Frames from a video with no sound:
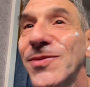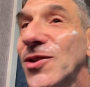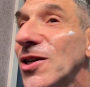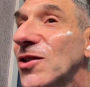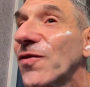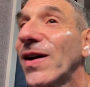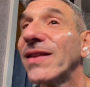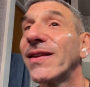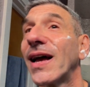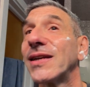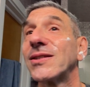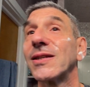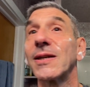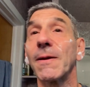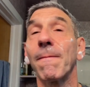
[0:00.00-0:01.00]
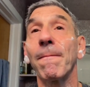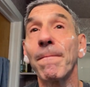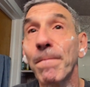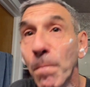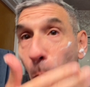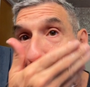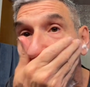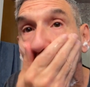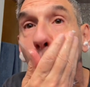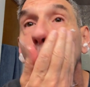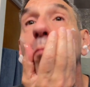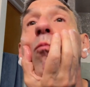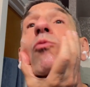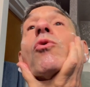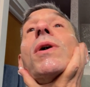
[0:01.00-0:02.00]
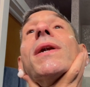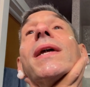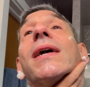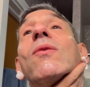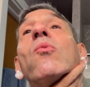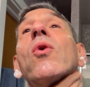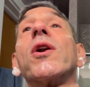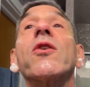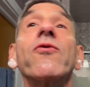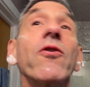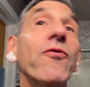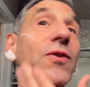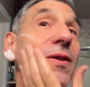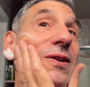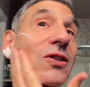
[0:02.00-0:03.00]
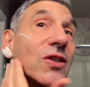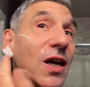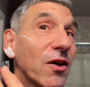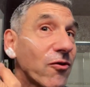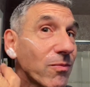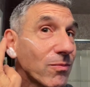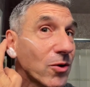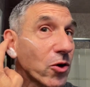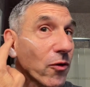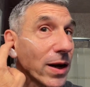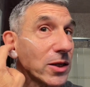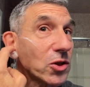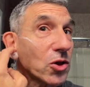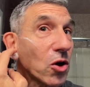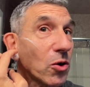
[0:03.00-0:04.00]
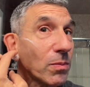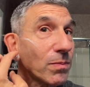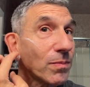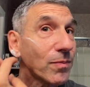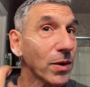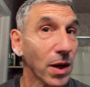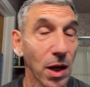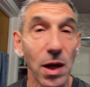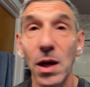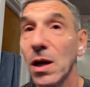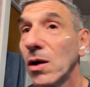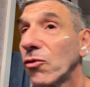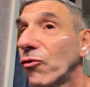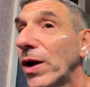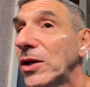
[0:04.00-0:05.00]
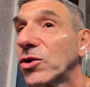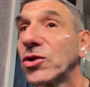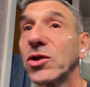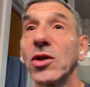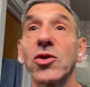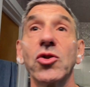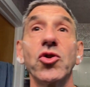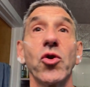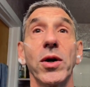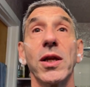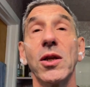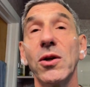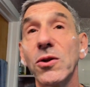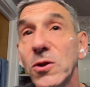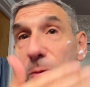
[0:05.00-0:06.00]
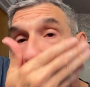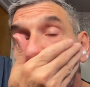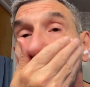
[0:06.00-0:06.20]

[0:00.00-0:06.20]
Just fantastic. What a wonderful feeling shave. Great soap. Razor's such a joy to use.